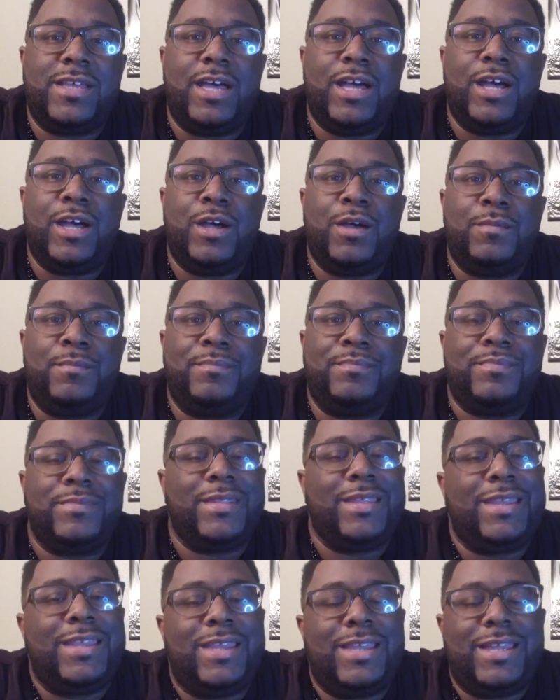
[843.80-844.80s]

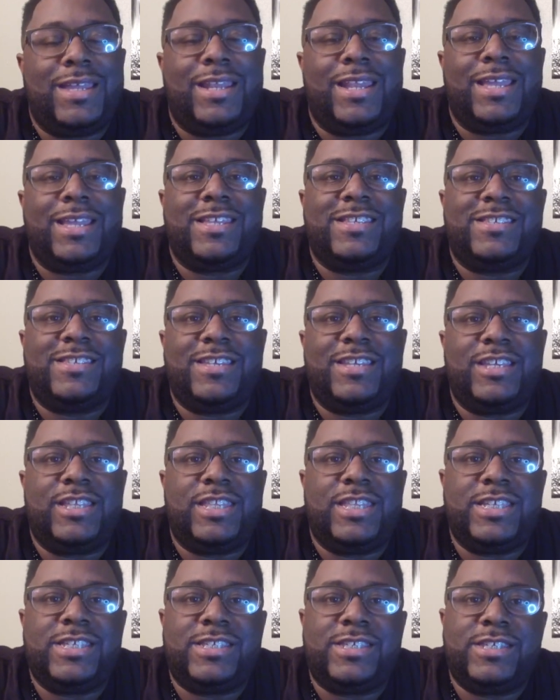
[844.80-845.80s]
Like I
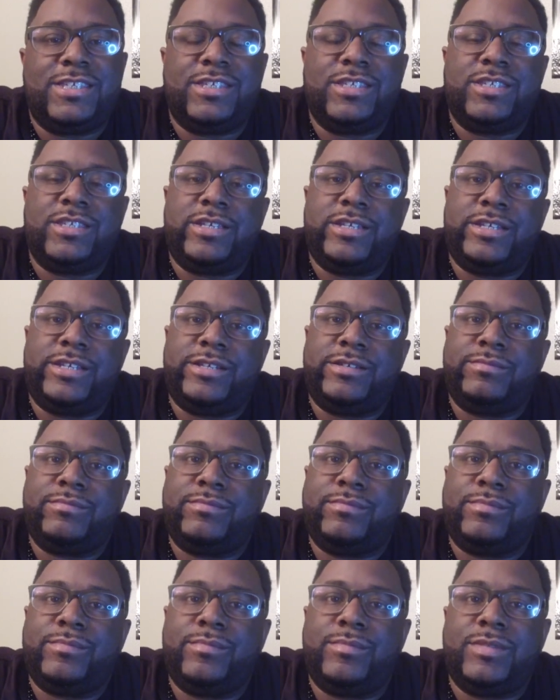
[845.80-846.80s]
said, this is
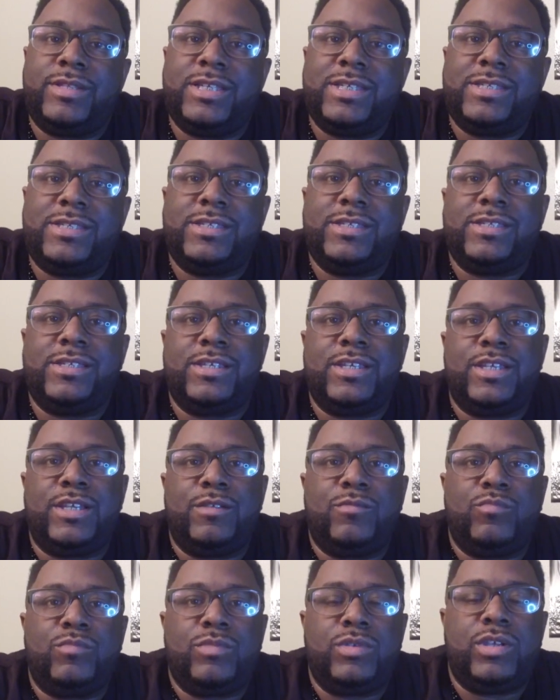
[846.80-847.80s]

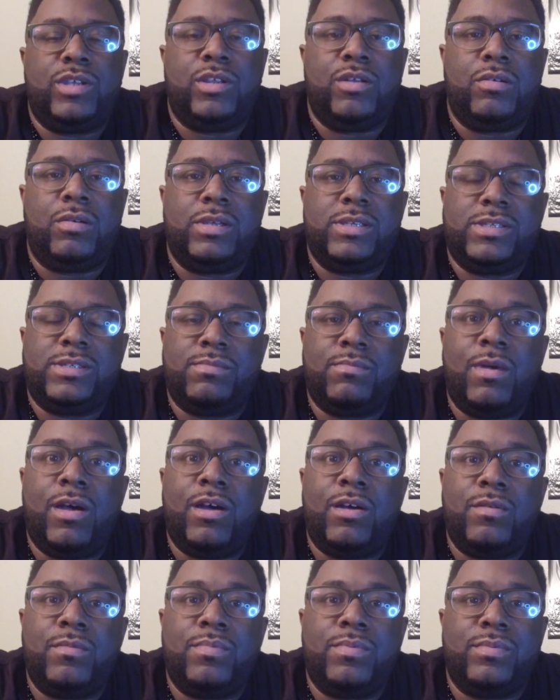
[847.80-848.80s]
you know, a
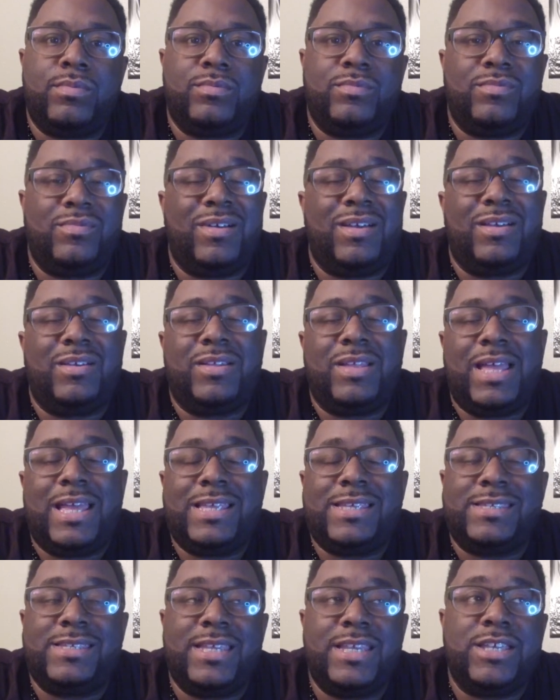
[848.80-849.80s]
small, well,
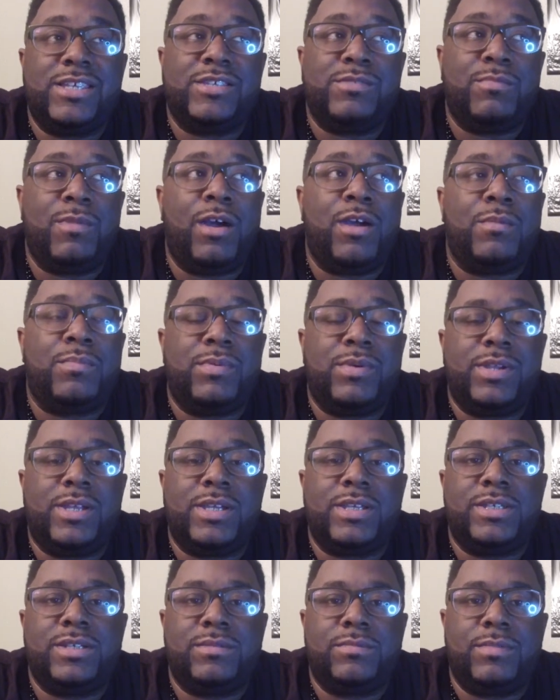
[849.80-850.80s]
I say a small
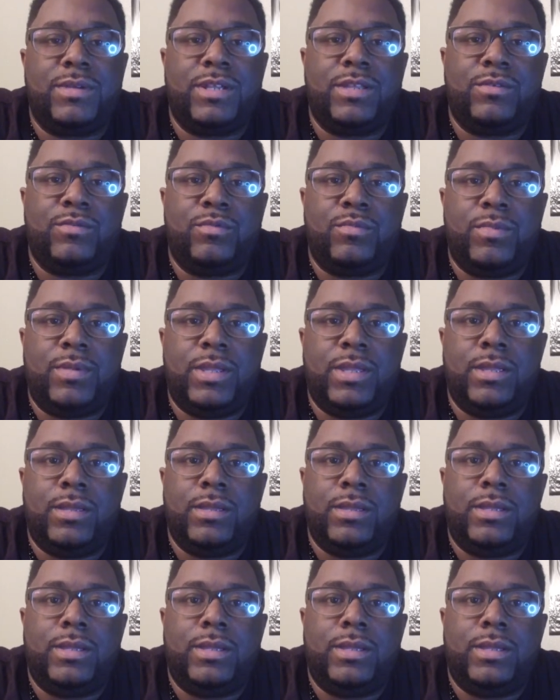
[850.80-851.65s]
production, but it would be,